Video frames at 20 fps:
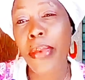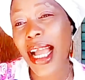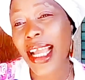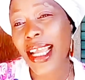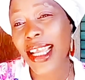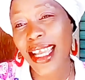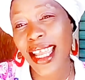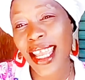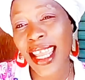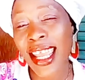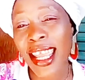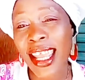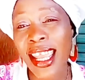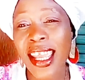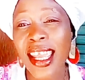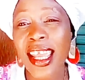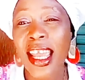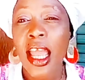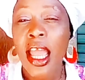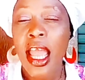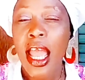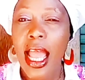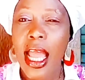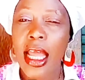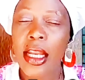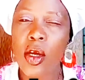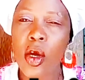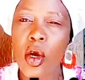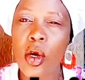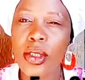backache,
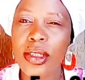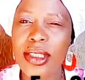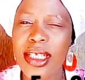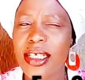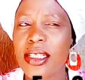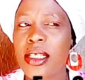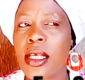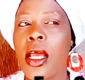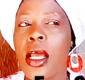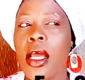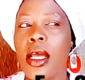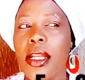and all that.